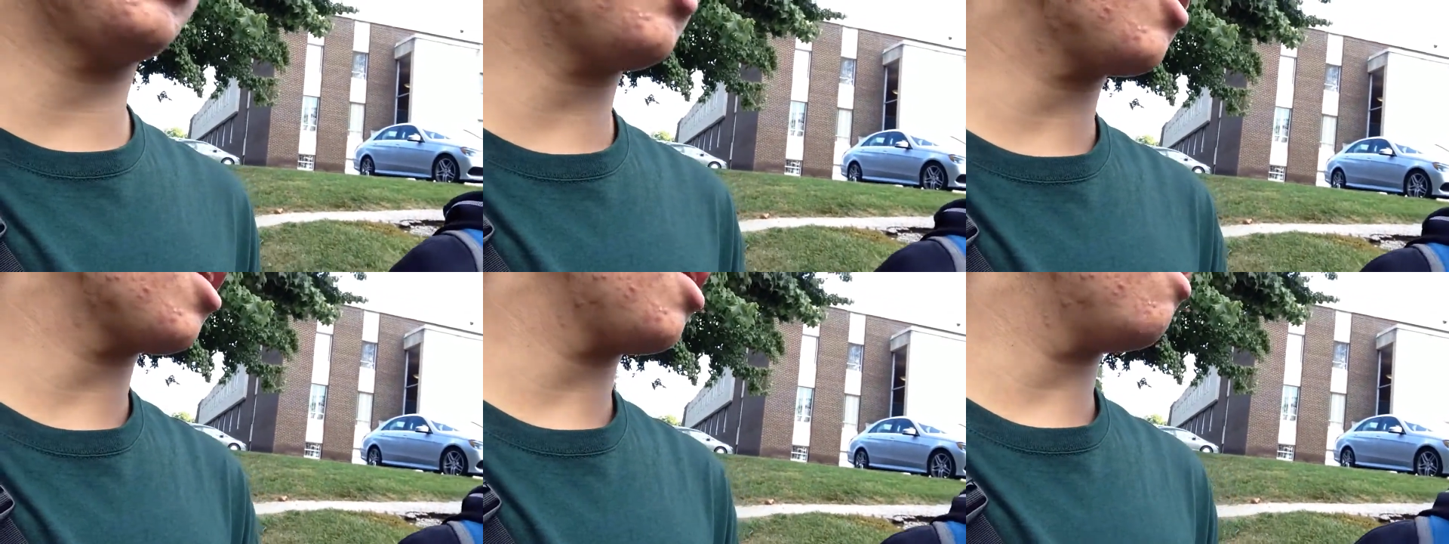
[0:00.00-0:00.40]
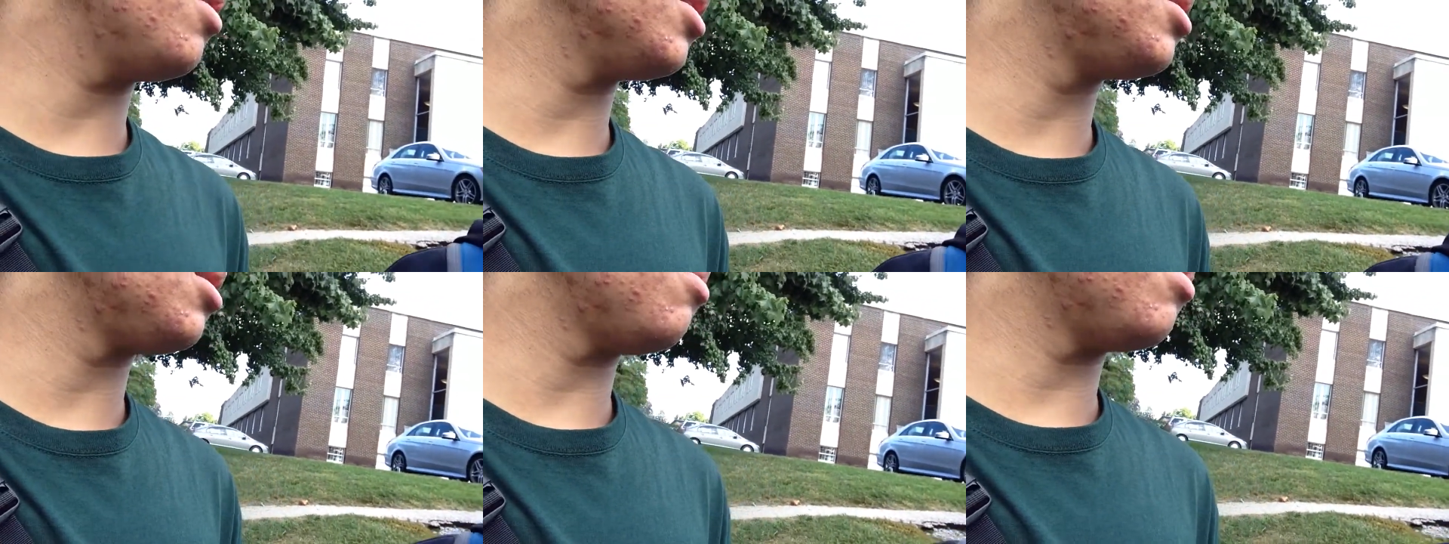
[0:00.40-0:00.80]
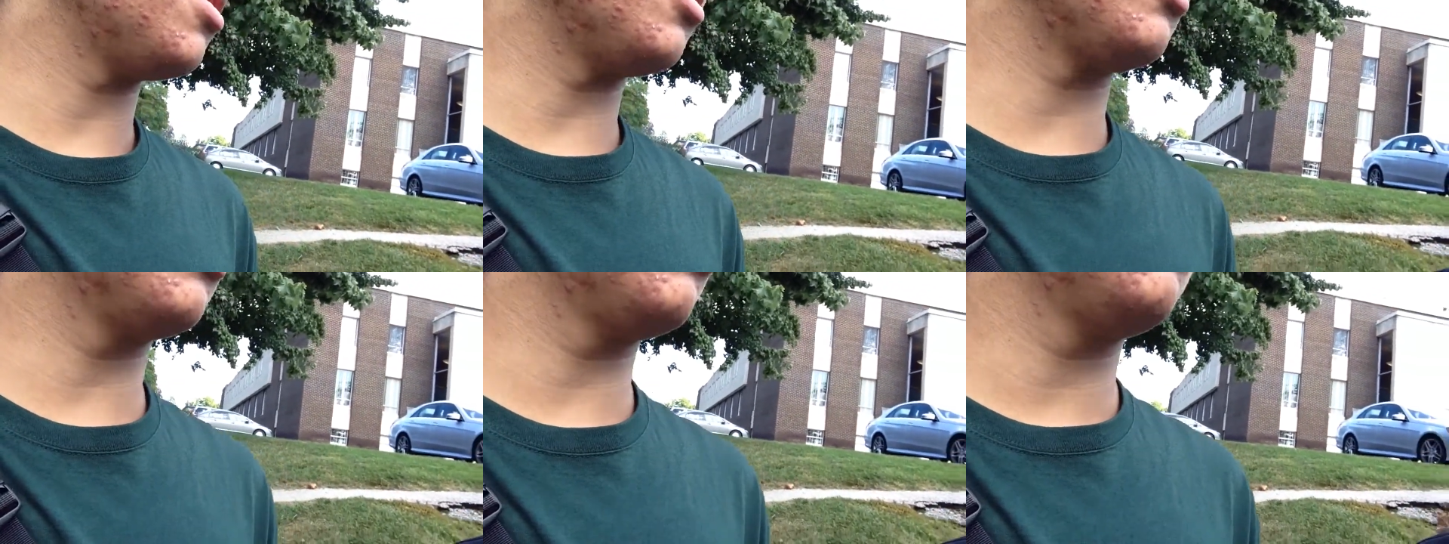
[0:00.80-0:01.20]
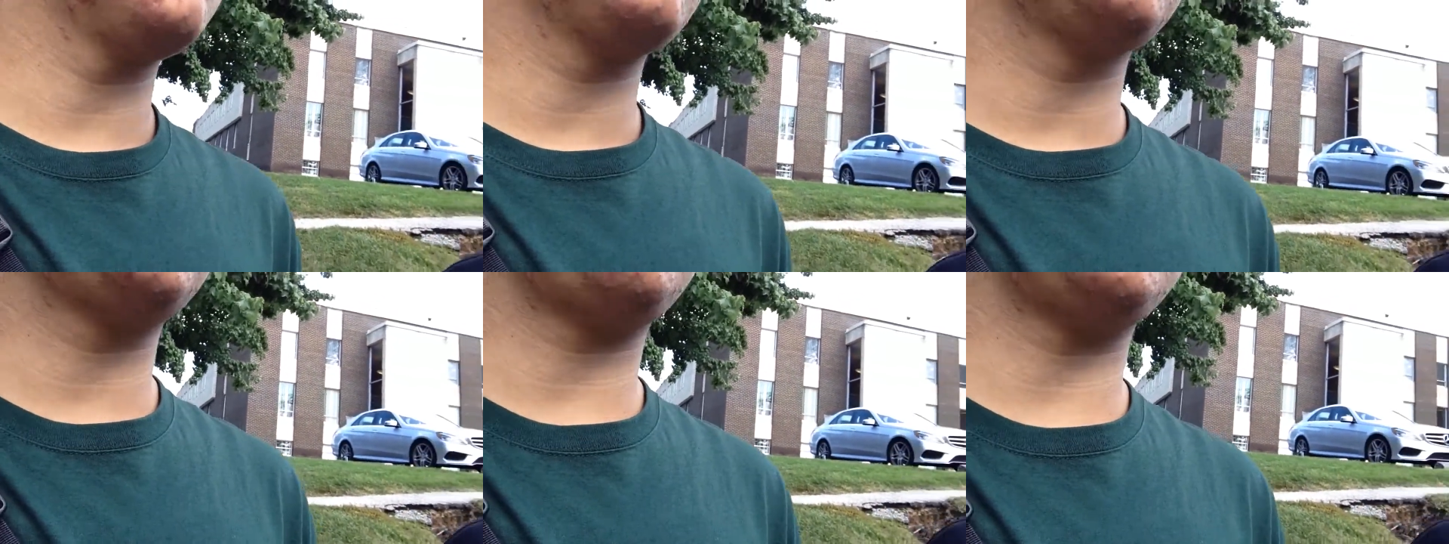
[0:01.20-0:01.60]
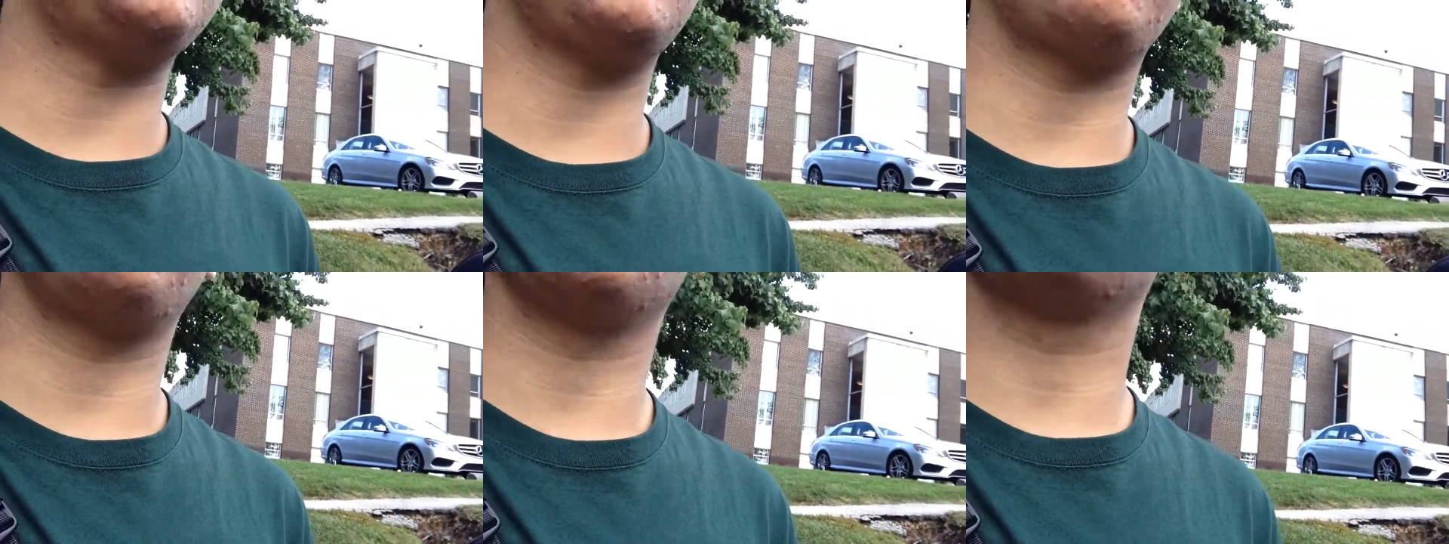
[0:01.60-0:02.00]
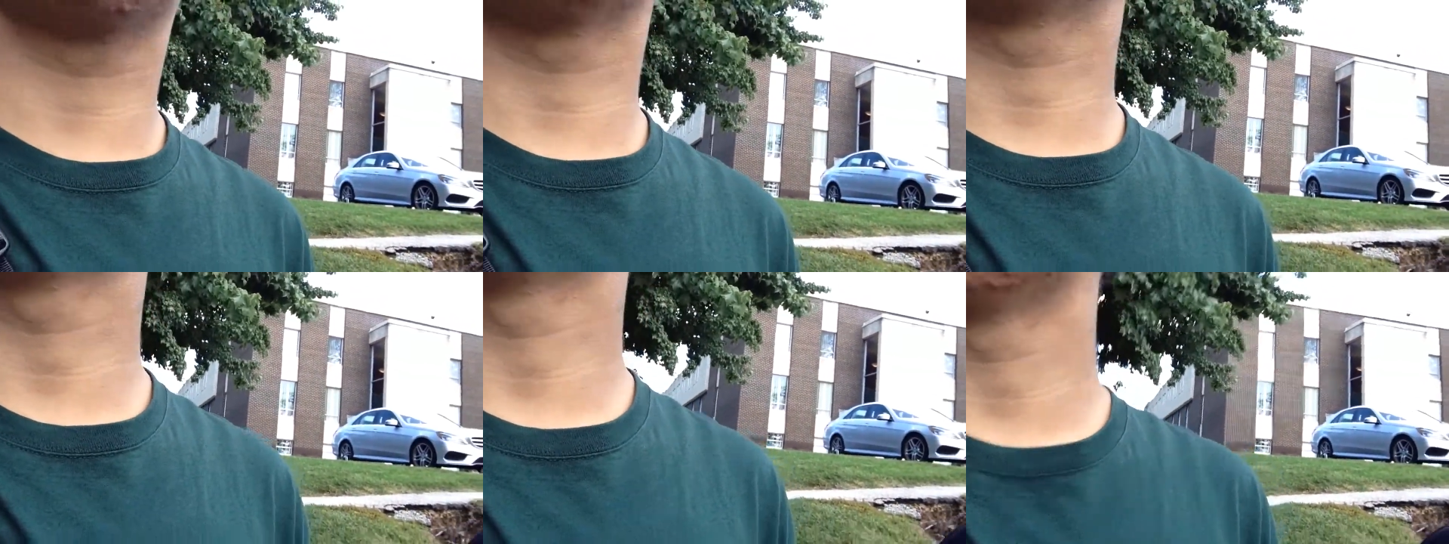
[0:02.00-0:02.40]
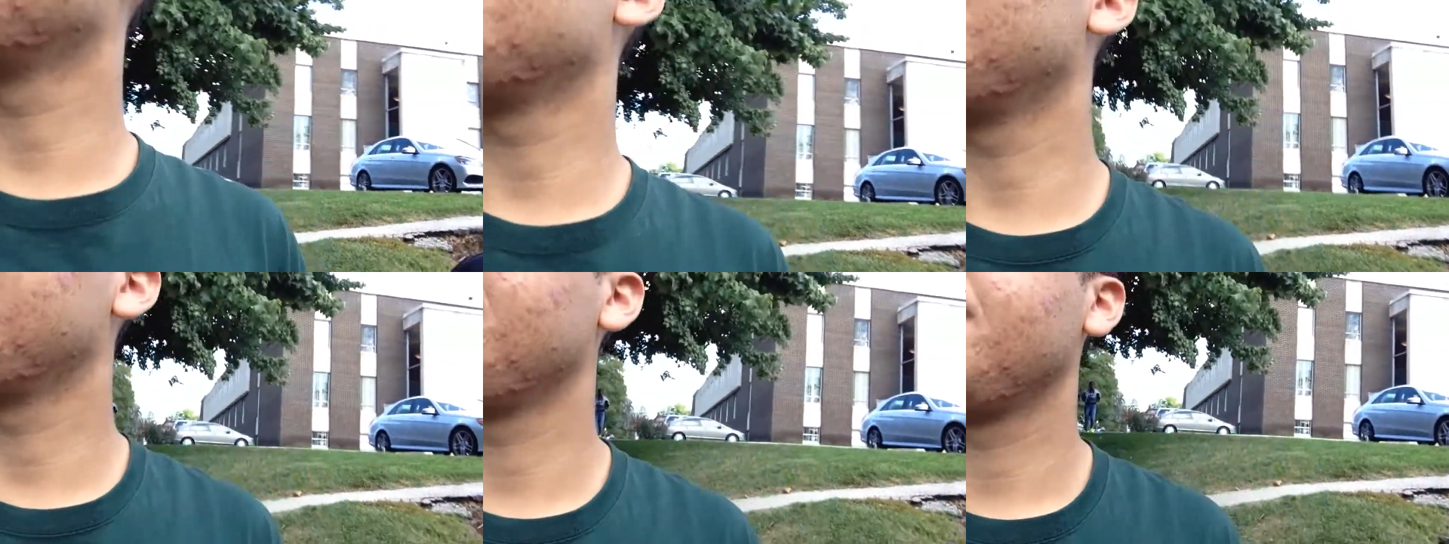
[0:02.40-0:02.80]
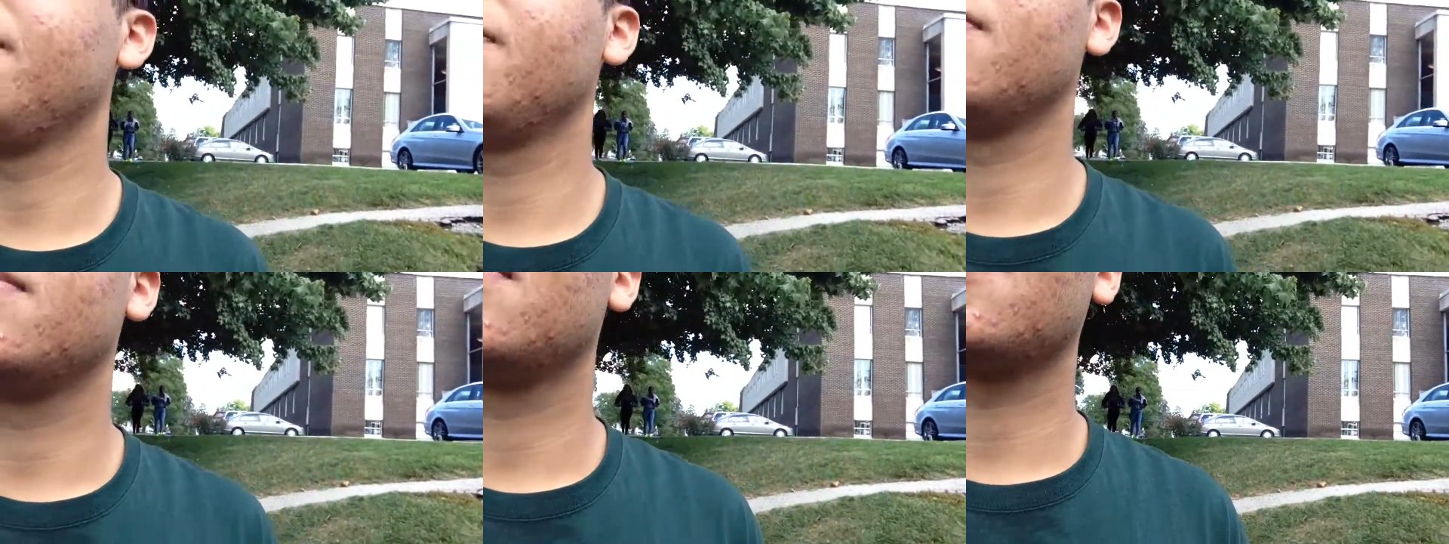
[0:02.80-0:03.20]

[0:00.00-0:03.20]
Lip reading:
Nobody's mouth can be seen.